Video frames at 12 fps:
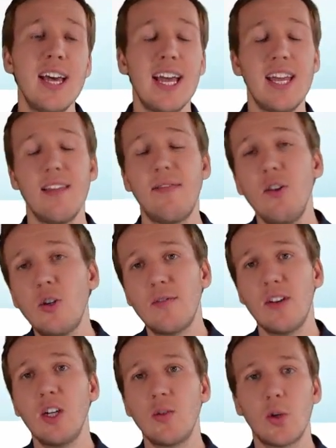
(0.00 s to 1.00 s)
In the future
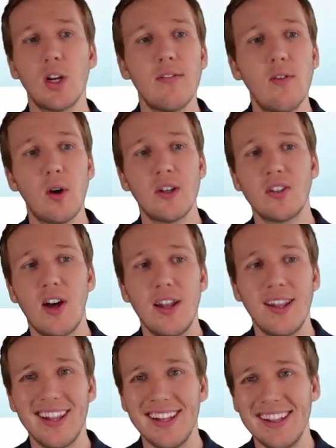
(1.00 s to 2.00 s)
videos, we're going to focus on
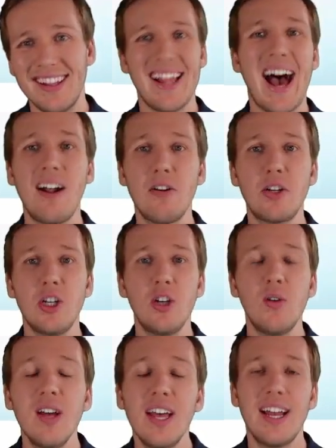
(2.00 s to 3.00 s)
the latter
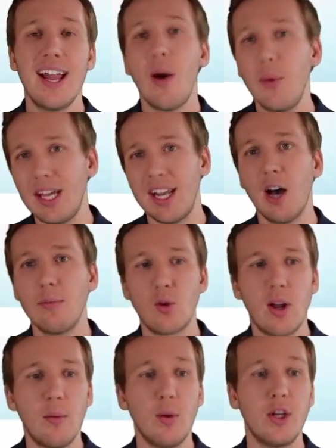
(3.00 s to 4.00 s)
2 and how we can help
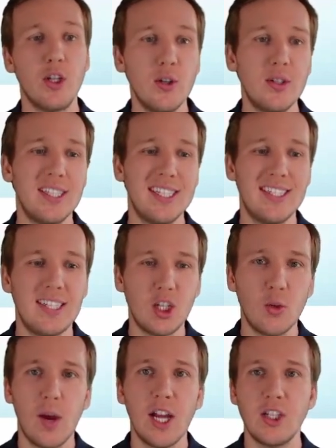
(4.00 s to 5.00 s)
try to reduce these
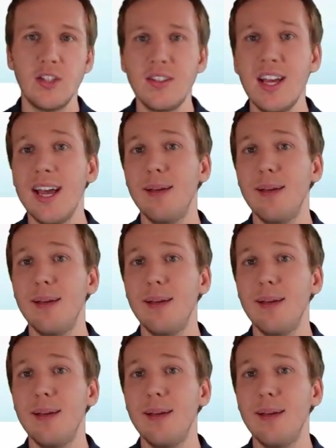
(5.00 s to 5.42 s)
situations